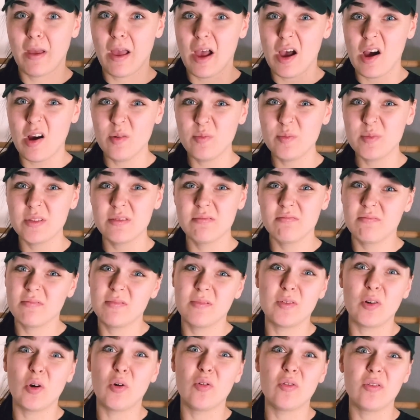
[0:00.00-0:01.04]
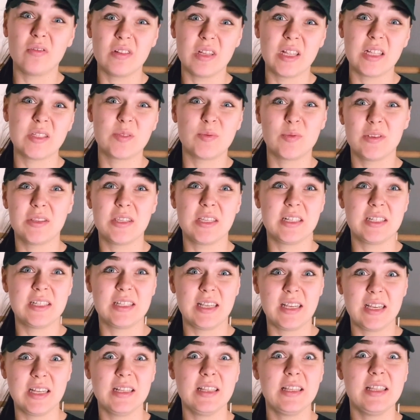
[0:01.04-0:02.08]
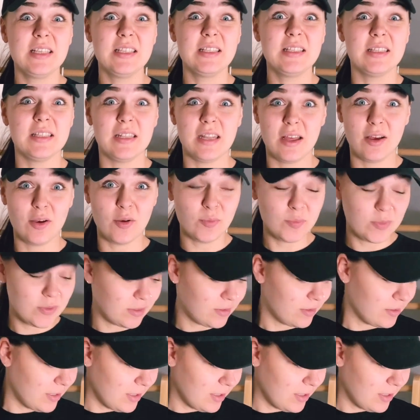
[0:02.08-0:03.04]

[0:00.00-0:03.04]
helps, or that's what they say, at least it helps.